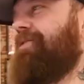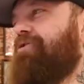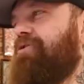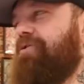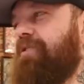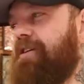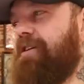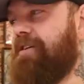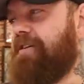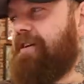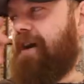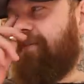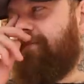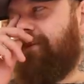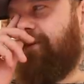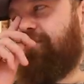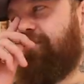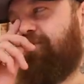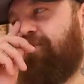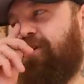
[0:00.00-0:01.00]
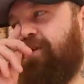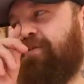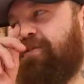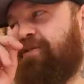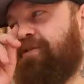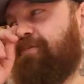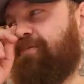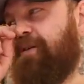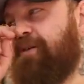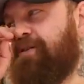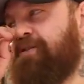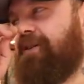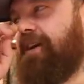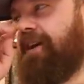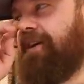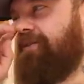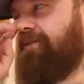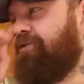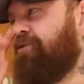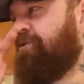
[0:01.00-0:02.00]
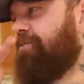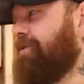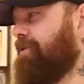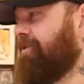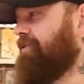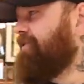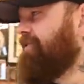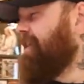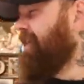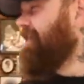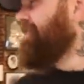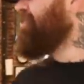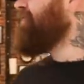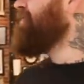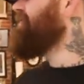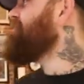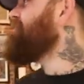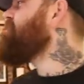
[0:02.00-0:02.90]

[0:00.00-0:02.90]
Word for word: Did you hear you're not milk chug with the mustache, your milk stash?